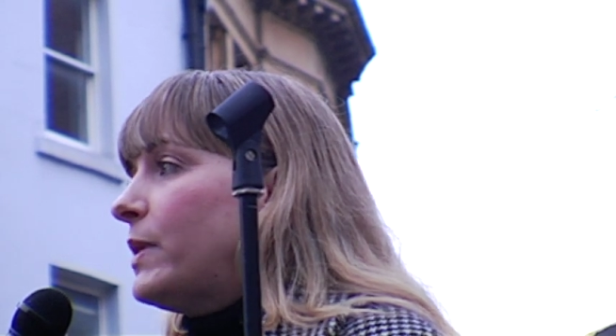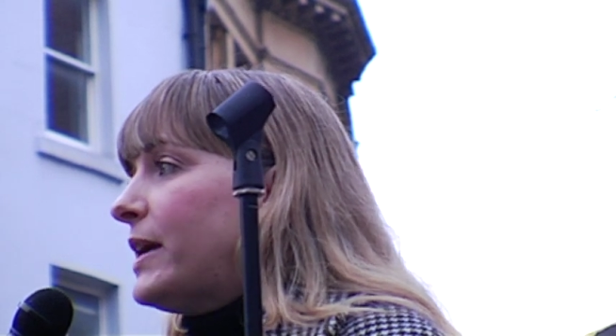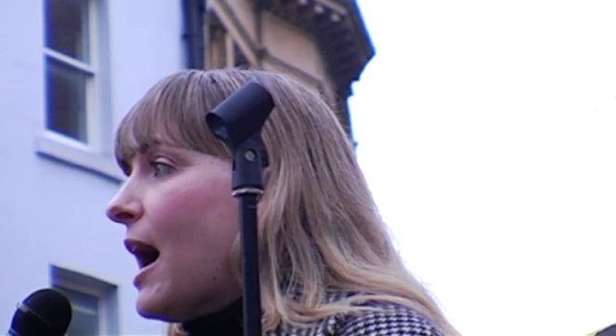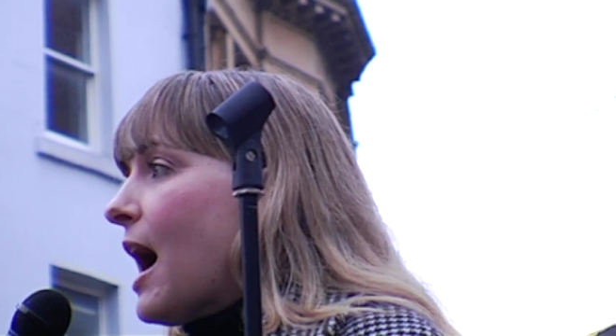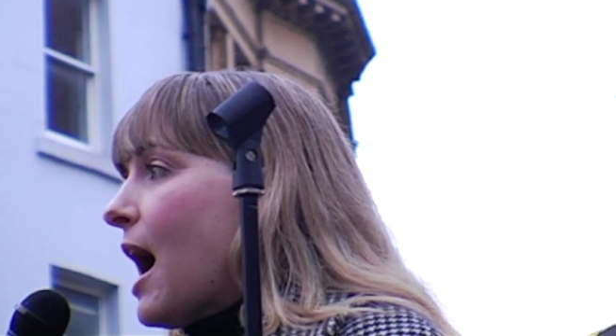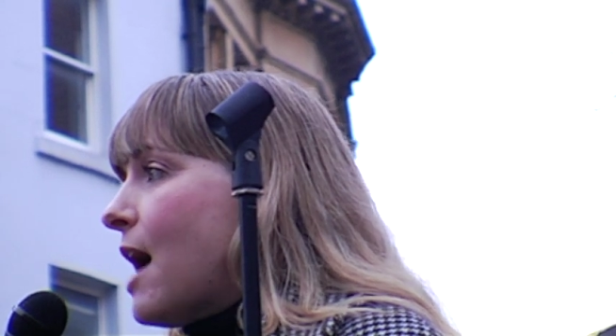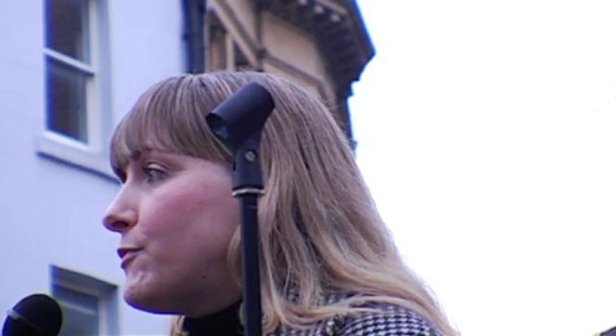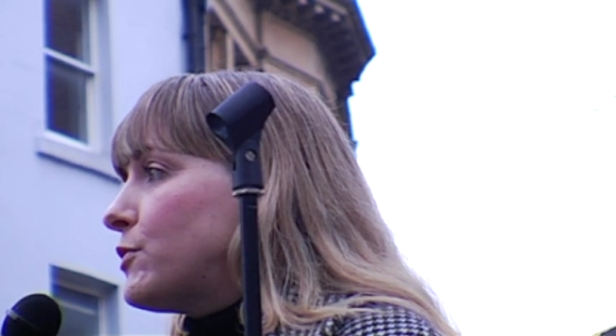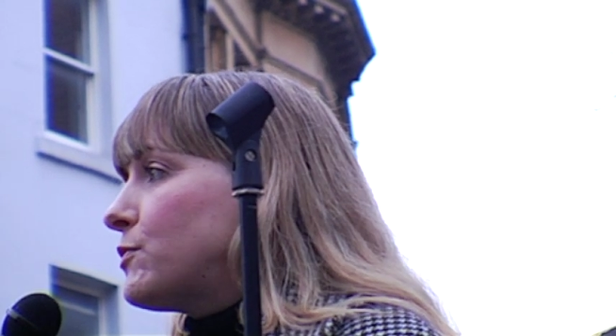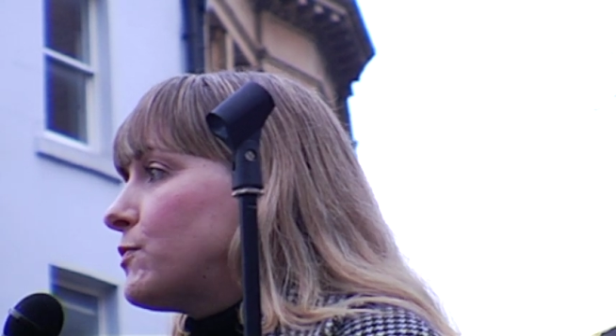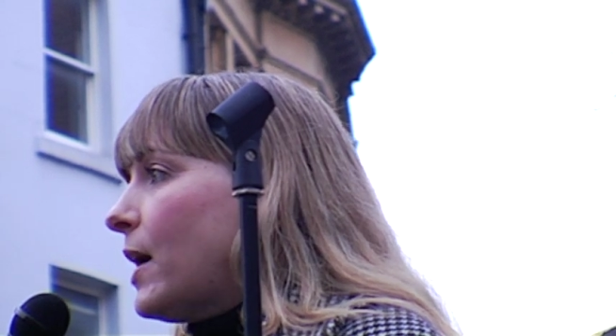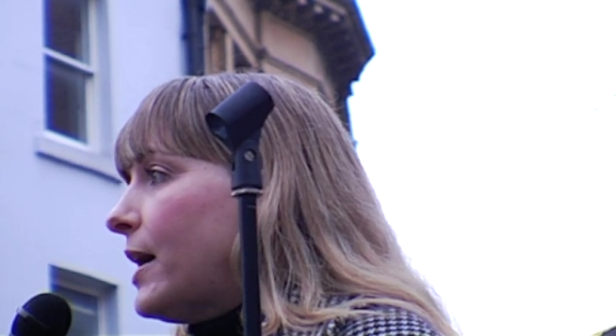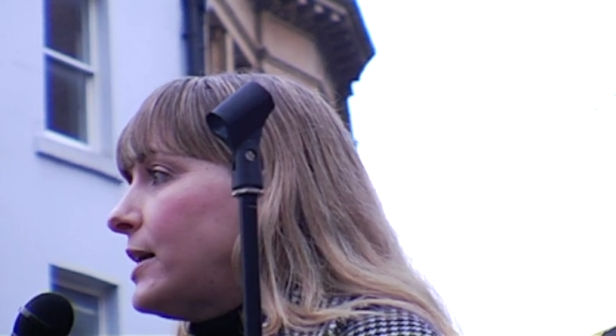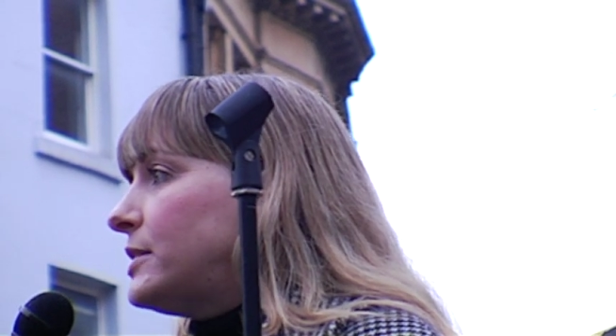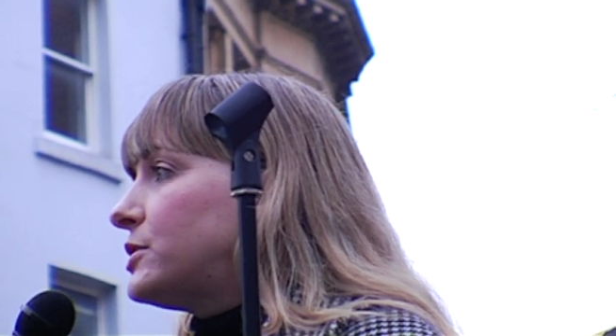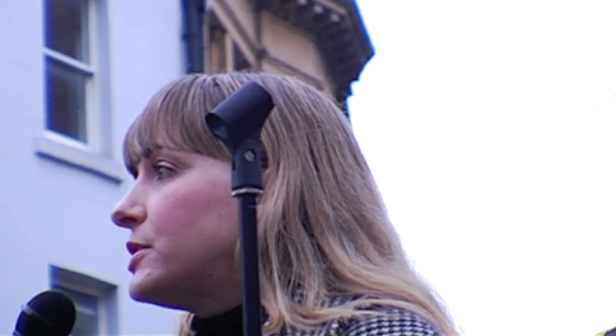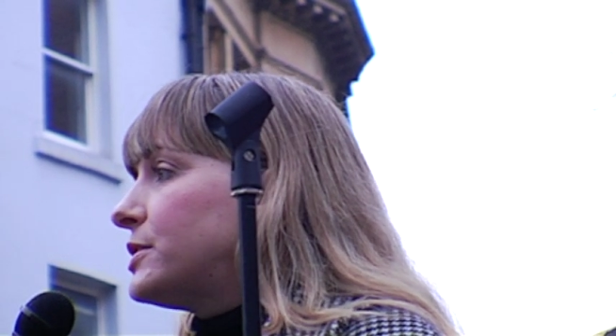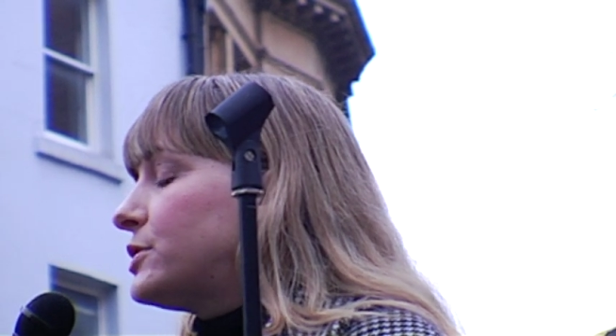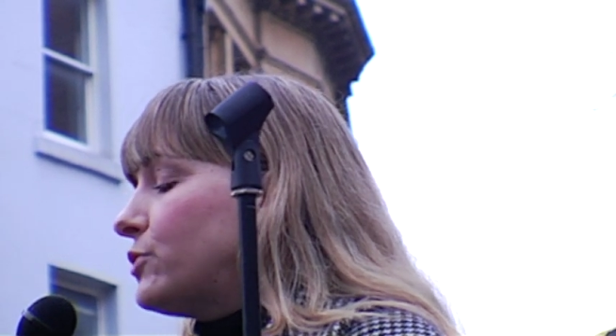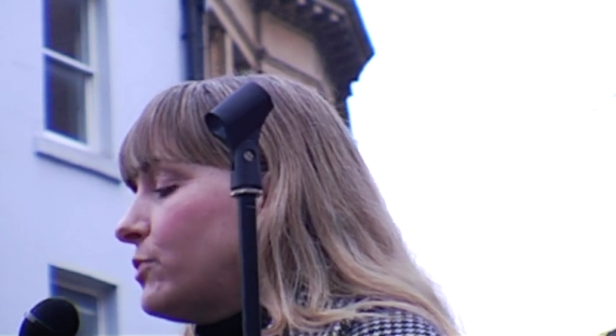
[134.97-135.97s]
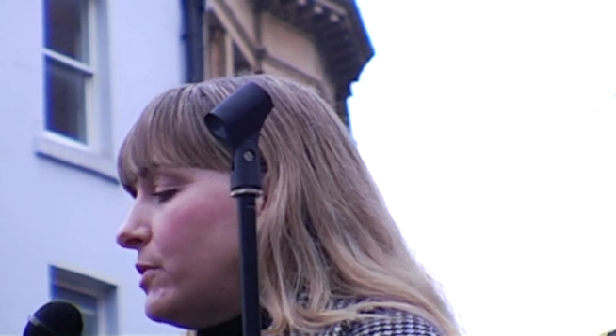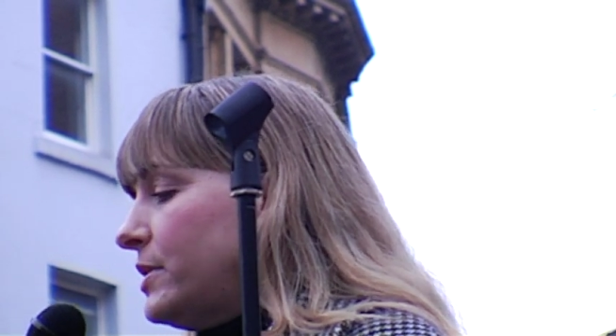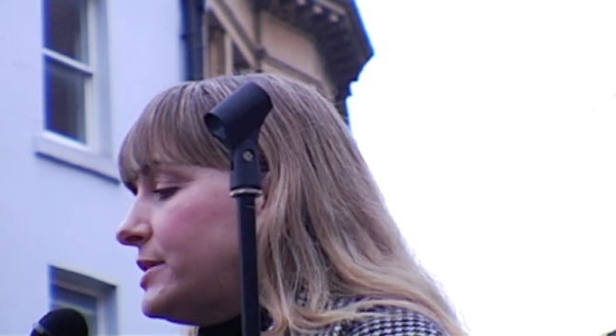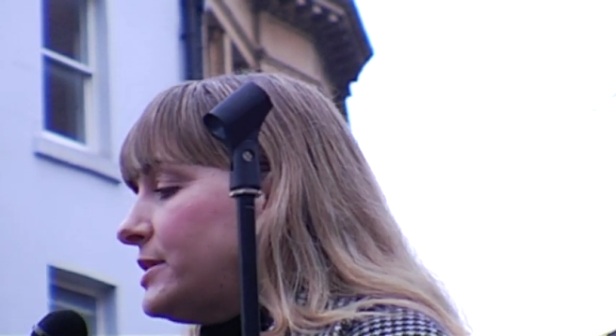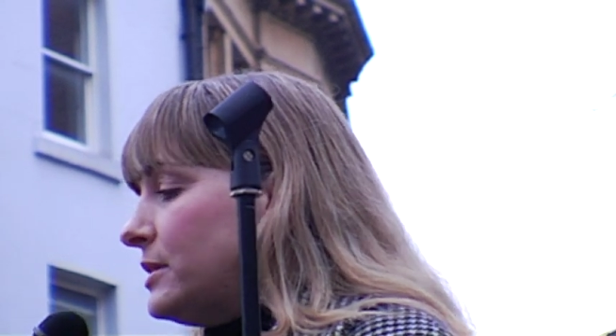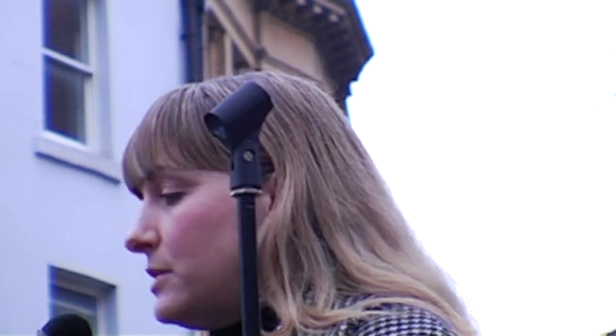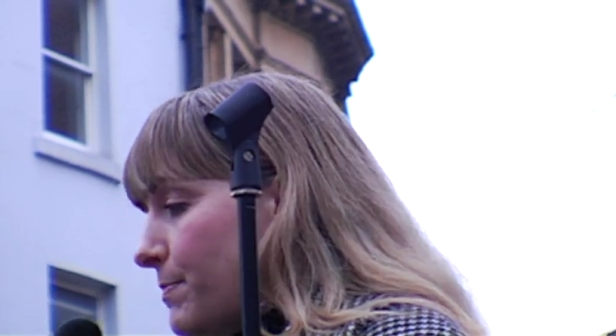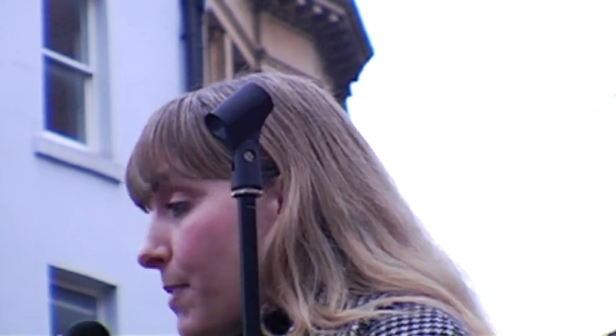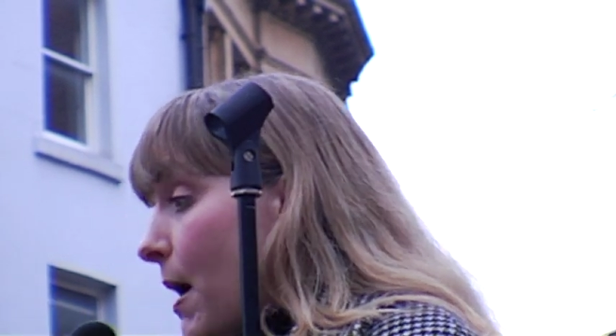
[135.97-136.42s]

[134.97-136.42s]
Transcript: We have a right to stories in the